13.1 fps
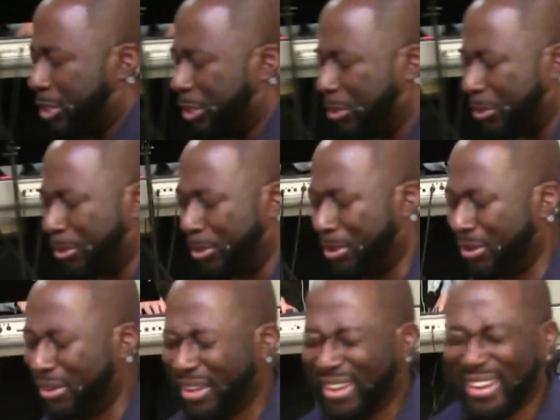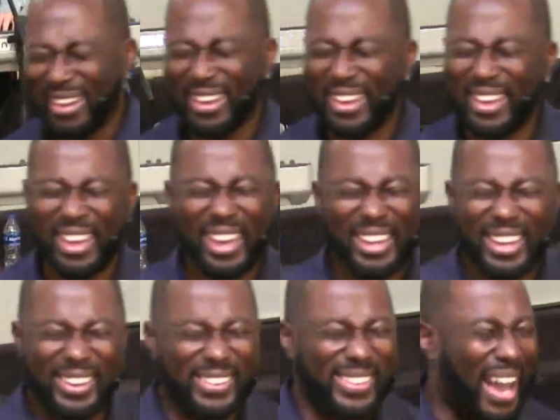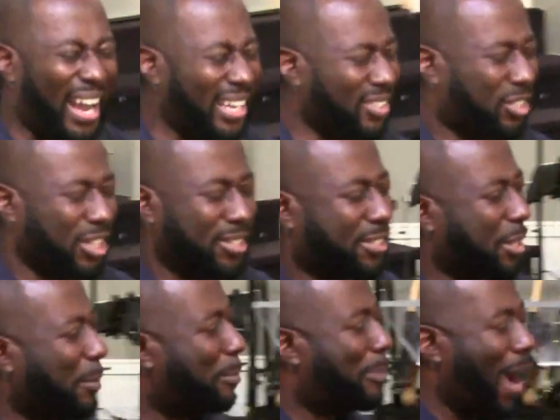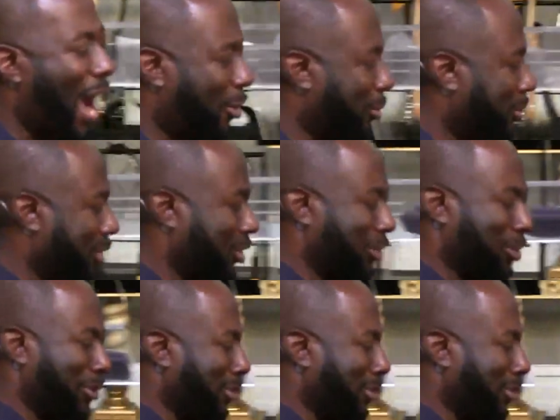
you, not just about you.